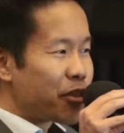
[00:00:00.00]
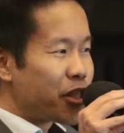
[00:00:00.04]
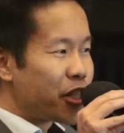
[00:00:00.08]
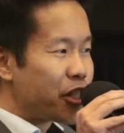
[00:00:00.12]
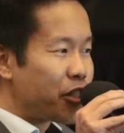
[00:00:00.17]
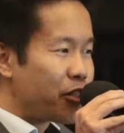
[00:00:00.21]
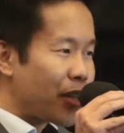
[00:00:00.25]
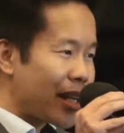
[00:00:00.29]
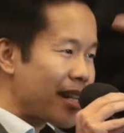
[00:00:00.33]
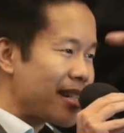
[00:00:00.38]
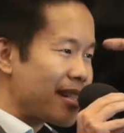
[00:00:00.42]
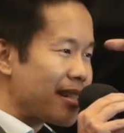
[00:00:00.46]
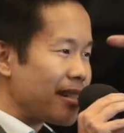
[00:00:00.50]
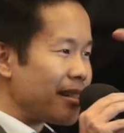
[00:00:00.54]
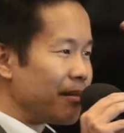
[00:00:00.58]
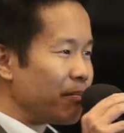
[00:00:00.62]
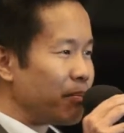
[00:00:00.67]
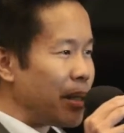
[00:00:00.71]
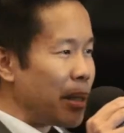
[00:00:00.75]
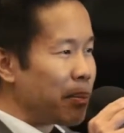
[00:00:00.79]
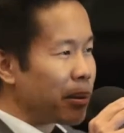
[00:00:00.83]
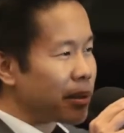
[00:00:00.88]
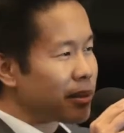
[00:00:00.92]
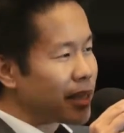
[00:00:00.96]
restriction,
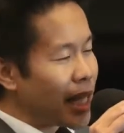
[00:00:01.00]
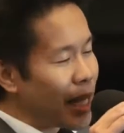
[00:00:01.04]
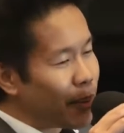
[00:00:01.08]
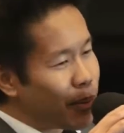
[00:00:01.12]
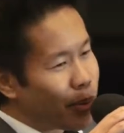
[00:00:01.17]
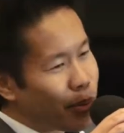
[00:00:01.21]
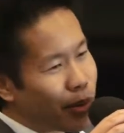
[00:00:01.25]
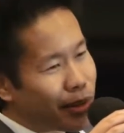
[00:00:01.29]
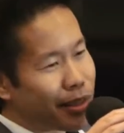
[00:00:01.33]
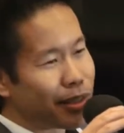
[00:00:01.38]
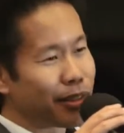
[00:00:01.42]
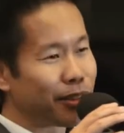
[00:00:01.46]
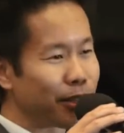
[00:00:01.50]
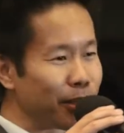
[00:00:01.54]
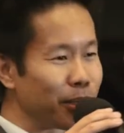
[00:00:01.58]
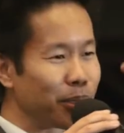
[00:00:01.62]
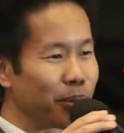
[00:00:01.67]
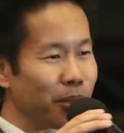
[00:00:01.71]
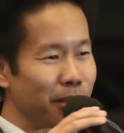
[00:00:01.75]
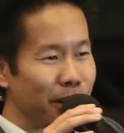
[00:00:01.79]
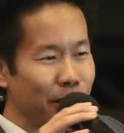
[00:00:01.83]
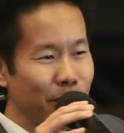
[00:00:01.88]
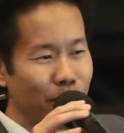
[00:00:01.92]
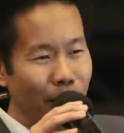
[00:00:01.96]
people telling me what to
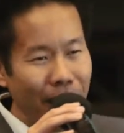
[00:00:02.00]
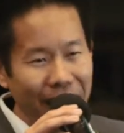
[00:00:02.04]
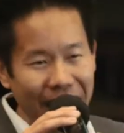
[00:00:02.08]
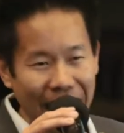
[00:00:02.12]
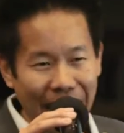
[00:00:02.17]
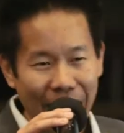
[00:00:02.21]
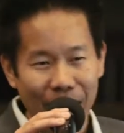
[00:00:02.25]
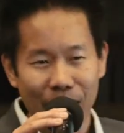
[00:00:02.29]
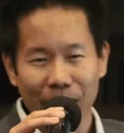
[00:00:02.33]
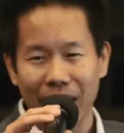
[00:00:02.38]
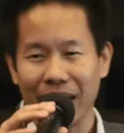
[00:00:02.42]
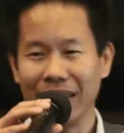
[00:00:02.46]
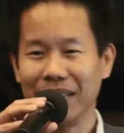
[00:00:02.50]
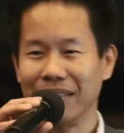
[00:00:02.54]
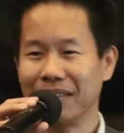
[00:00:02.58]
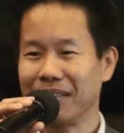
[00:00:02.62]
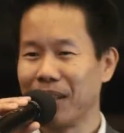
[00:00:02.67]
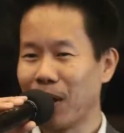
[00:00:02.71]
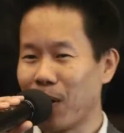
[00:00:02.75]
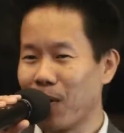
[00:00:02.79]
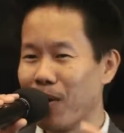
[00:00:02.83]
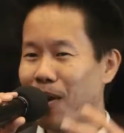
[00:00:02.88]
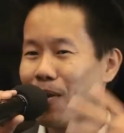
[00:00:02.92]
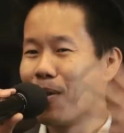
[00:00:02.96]
do, which is why now I
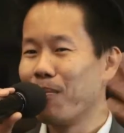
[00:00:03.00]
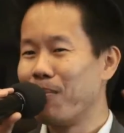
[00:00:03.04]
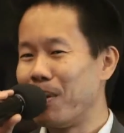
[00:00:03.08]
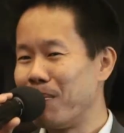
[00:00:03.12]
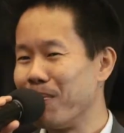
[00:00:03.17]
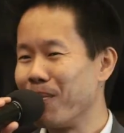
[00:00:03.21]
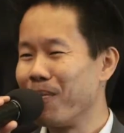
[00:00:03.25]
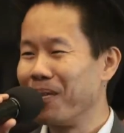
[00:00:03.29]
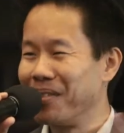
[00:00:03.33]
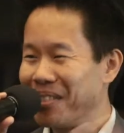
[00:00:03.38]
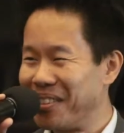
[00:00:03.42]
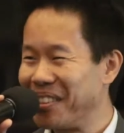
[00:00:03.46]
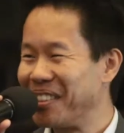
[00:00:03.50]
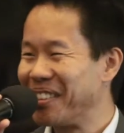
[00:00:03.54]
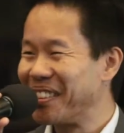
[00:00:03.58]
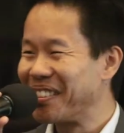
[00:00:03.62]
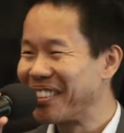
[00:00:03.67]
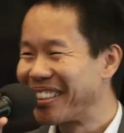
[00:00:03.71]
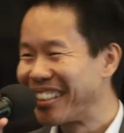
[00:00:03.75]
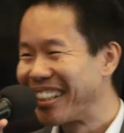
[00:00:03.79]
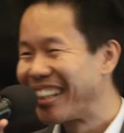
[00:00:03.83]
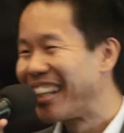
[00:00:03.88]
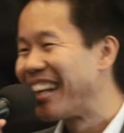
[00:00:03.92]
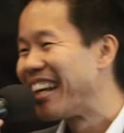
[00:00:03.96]
tell other people what to
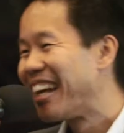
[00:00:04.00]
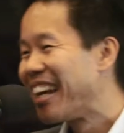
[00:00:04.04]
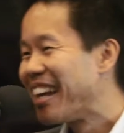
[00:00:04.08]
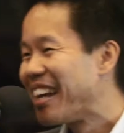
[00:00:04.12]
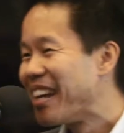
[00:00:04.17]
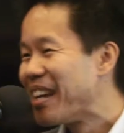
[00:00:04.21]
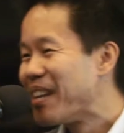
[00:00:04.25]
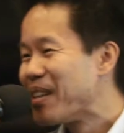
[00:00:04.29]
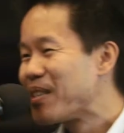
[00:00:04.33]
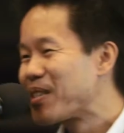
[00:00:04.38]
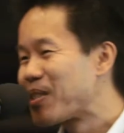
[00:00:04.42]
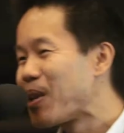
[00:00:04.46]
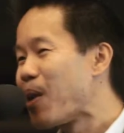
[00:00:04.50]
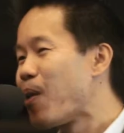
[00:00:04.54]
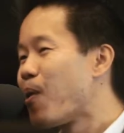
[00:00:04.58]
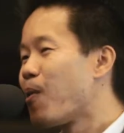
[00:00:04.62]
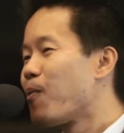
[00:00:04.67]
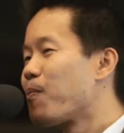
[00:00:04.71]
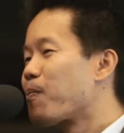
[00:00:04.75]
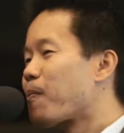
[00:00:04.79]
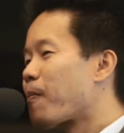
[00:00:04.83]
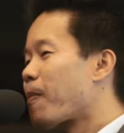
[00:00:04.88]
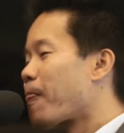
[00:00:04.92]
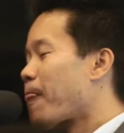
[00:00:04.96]
do.
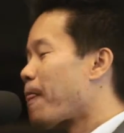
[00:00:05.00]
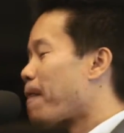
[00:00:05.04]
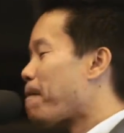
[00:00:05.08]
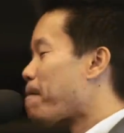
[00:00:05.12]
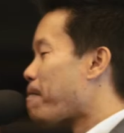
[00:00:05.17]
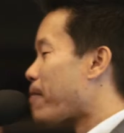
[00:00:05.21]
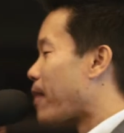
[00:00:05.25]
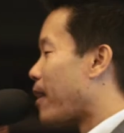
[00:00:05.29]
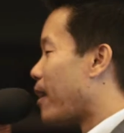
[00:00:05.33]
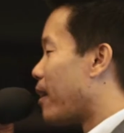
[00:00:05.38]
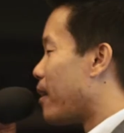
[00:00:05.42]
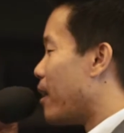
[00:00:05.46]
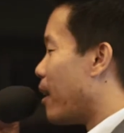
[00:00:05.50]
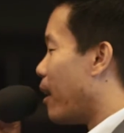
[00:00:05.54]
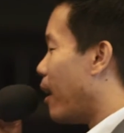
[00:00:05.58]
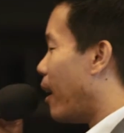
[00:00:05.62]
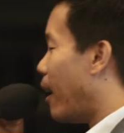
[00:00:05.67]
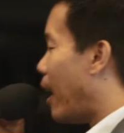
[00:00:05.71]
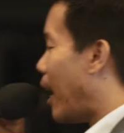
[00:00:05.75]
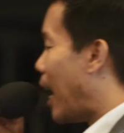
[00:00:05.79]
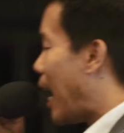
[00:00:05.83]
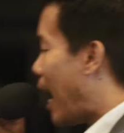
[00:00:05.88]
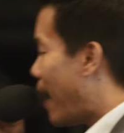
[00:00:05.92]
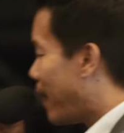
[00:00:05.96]
So
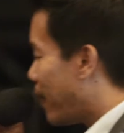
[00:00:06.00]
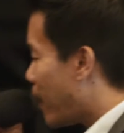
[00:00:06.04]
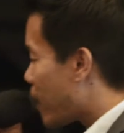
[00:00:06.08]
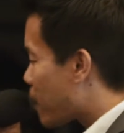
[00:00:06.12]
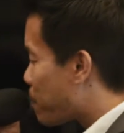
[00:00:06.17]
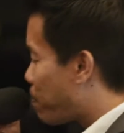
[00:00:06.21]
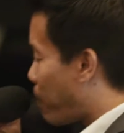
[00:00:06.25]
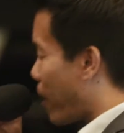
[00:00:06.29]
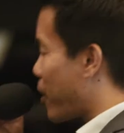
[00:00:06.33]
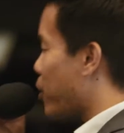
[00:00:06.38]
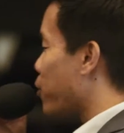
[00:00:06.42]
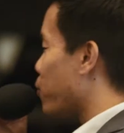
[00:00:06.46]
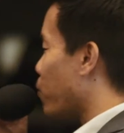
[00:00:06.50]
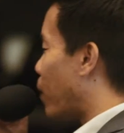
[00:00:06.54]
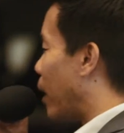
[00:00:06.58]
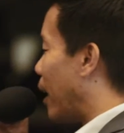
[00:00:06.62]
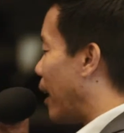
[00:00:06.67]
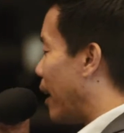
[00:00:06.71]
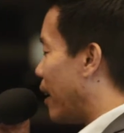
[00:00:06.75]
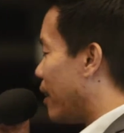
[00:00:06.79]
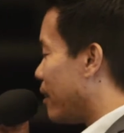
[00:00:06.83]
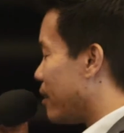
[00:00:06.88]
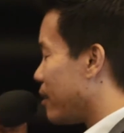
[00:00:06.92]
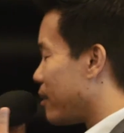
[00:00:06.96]
on this bus
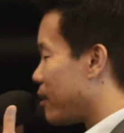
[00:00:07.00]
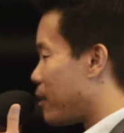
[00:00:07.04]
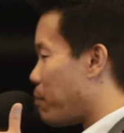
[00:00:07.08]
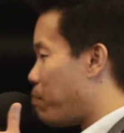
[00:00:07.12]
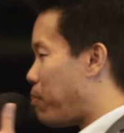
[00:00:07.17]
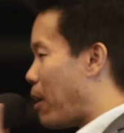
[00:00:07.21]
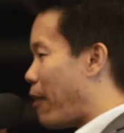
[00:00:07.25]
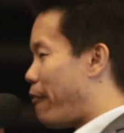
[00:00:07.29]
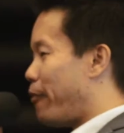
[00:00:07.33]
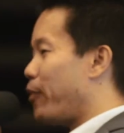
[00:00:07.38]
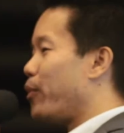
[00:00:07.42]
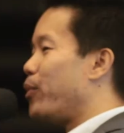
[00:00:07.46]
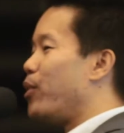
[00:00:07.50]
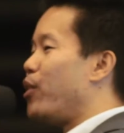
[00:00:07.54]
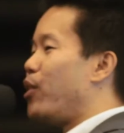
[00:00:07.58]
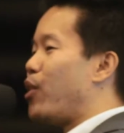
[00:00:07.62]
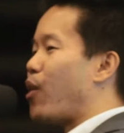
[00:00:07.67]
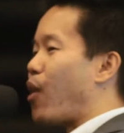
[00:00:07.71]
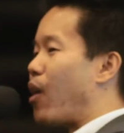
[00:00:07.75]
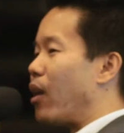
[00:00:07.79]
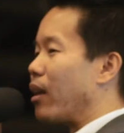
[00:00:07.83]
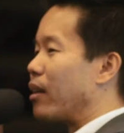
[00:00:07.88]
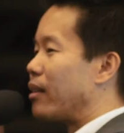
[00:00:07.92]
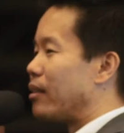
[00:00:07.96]
ride to Buffalo, New
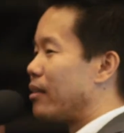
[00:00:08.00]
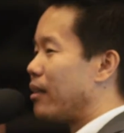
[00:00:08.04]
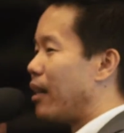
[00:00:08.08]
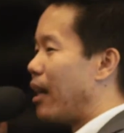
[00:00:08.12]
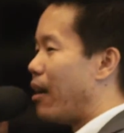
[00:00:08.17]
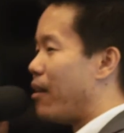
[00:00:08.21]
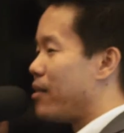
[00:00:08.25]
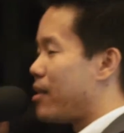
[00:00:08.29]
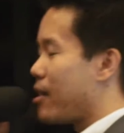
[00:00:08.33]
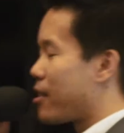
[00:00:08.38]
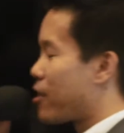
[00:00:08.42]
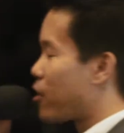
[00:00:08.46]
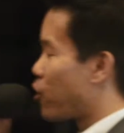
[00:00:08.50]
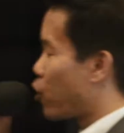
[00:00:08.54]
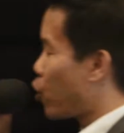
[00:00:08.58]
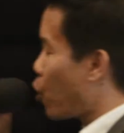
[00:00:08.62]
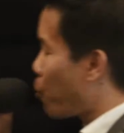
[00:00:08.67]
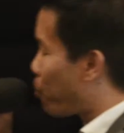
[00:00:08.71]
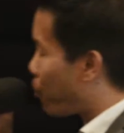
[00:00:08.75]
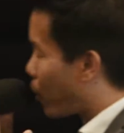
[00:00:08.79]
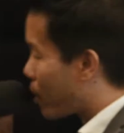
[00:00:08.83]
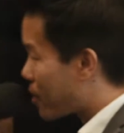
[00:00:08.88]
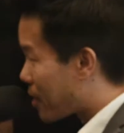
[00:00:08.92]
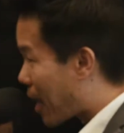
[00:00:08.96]
York, and I was just
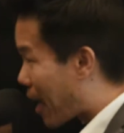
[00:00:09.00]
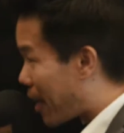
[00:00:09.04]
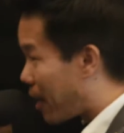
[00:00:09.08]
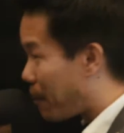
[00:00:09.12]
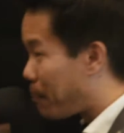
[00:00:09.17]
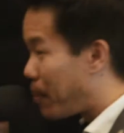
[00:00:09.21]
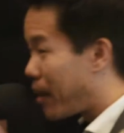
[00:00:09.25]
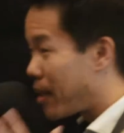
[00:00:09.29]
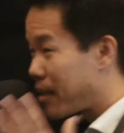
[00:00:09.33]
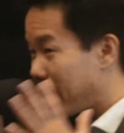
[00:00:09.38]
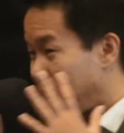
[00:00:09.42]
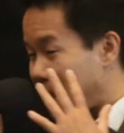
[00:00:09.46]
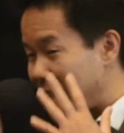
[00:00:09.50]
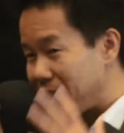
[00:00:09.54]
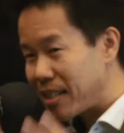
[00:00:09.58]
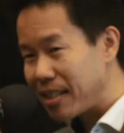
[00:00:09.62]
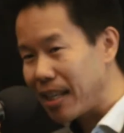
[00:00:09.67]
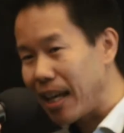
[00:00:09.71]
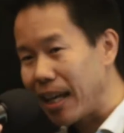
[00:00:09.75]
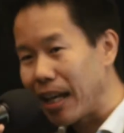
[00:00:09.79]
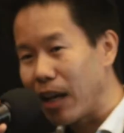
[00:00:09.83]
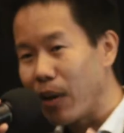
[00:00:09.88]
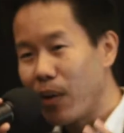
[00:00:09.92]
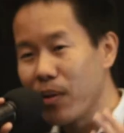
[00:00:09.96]
super excited because, like I
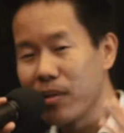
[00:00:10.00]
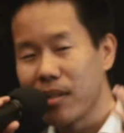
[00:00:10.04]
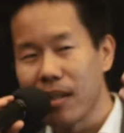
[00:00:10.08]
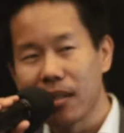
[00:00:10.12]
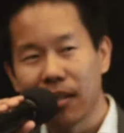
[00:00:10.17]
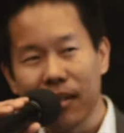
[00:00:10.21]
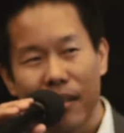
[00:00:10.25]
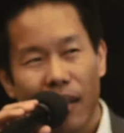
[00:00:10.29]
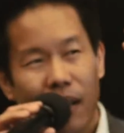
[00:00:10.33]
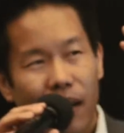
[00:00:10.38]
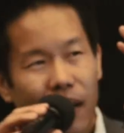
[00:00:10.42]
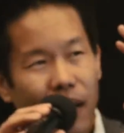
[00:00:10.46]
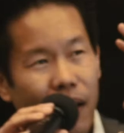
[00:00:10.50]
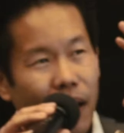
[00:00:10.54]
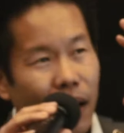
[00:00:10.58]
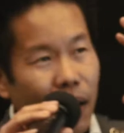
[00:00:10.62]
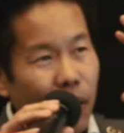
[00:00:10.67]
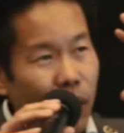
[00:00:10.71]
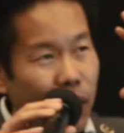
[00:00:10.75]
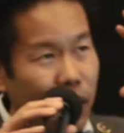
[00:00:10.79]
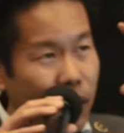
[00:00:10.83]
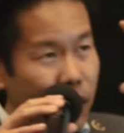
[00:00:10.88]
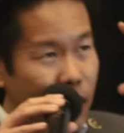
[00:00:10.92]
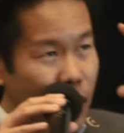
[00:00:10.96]
said, I was just
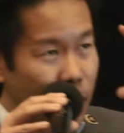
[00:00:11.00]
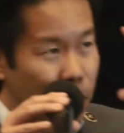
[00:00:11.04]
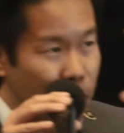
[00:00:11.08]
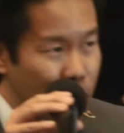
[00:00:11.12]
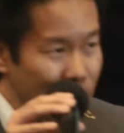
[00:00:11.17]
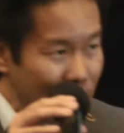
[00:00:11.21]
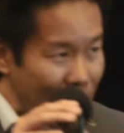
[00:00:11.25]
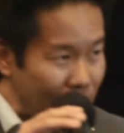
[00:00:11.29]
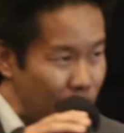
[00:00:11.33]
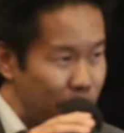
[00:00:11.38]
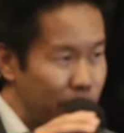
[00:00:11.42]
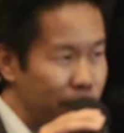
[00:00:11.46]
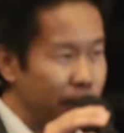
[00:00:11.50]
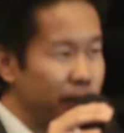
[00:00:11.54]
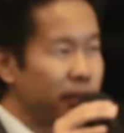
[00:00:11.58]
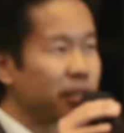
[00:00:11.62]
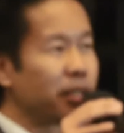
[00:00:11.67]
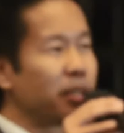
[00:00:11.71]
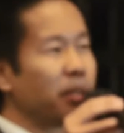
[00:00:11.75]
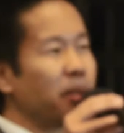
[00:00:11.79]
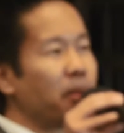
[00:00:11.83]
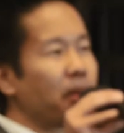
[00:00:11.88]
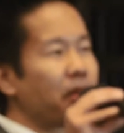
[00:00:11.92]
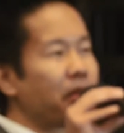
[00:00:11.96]
going to be able
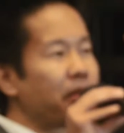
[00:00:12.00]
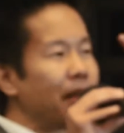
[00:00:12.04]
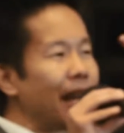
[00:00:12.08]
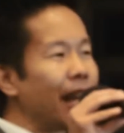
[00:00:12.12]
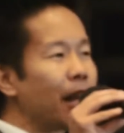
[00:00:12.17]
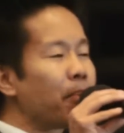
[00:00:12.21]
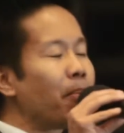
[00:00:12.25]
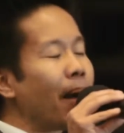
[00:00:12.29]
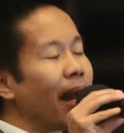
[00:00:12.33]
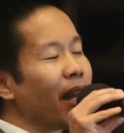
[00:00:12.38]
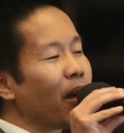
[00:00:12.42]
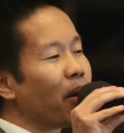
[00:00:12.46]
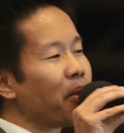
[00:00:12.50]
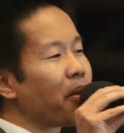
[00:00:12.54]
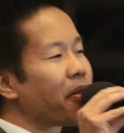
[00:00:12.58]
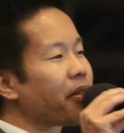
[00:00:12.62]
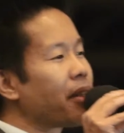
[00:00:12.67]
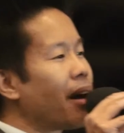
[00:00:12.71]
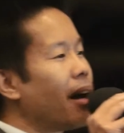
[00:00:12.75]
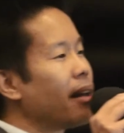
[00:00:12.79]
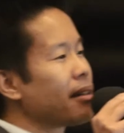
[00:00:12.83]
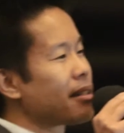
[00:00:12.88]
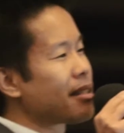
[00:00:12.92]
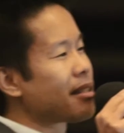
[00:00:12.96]
to think my own
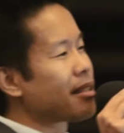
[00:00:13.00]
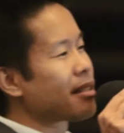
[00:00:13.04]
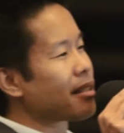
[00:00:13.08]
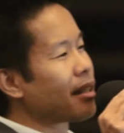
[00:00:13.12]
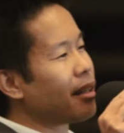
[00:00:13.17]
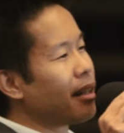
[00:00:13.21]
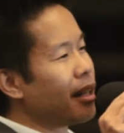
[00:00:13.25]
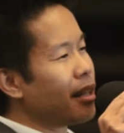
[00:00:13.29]
thoughts,